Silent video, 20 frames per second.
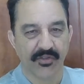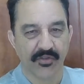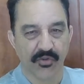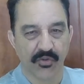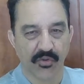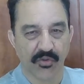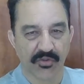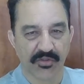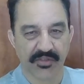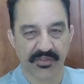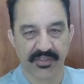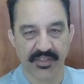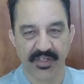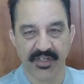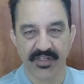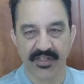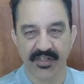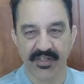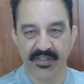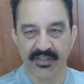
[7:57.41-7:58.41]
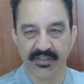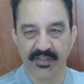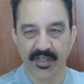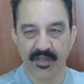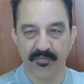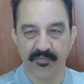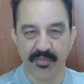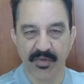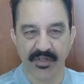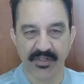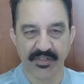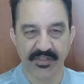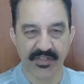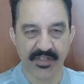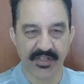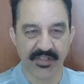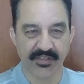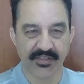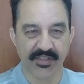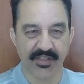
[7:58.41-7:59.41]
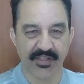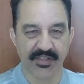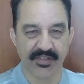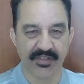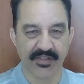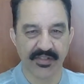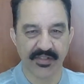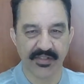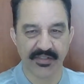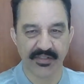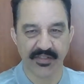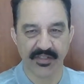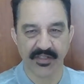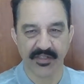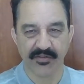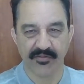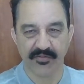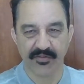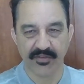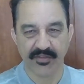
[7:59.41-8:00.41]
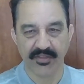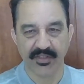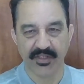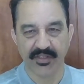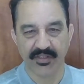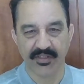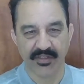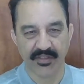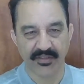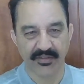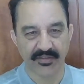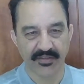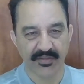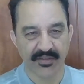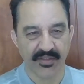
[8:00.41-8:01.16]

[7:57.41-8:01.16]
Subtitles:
Coarse sand and the impact dry sand and with the